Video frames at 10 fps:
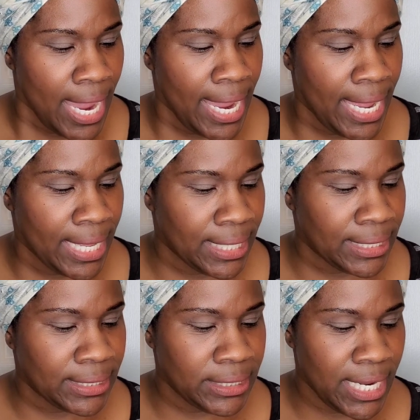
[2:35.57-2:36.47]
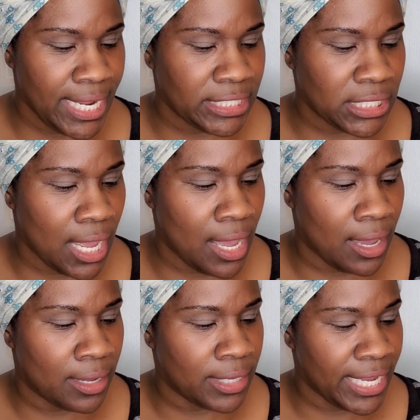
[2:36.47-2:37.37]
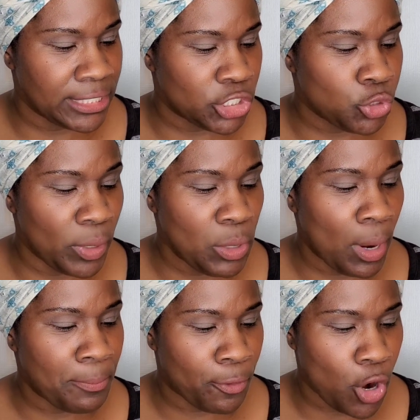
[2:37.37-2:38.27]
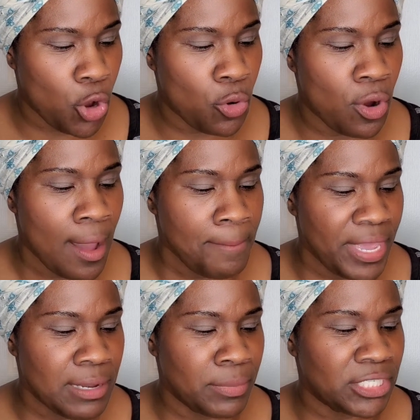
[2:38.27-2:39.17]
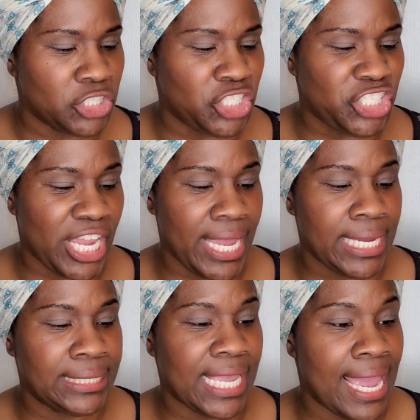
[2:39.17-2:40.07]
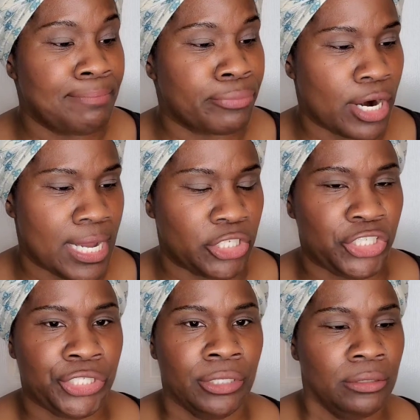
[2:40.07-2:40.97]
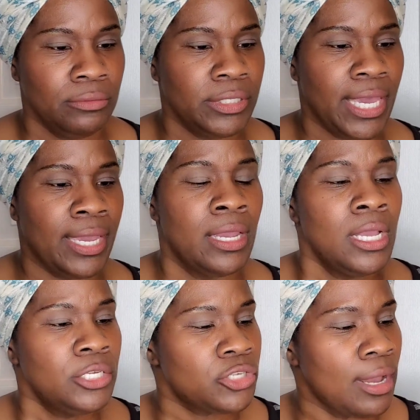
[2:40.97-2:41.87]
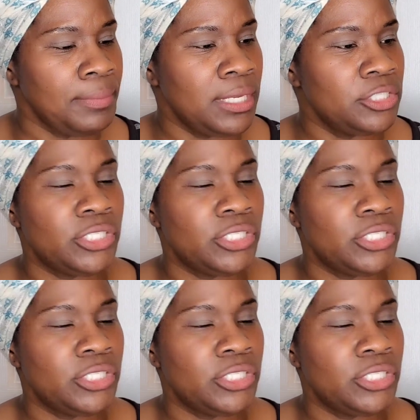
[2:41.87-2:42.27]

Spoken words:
and it's 21 Pro Pigment Shades and Brush. Okay, so I'm going to